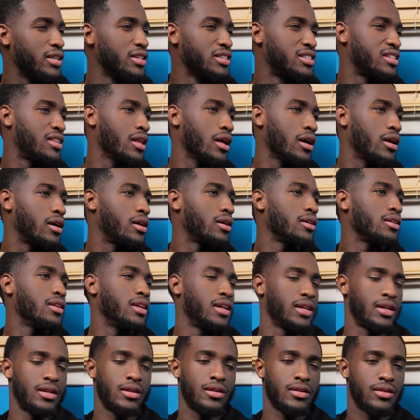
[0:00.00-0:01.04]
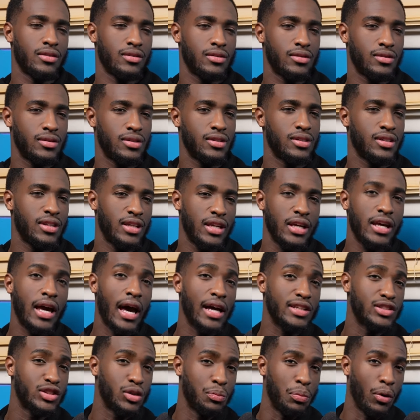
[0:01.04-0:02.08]
you just think like he
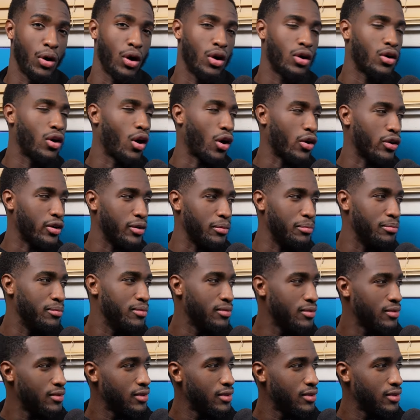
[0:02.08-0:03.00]
has the ball, guard him.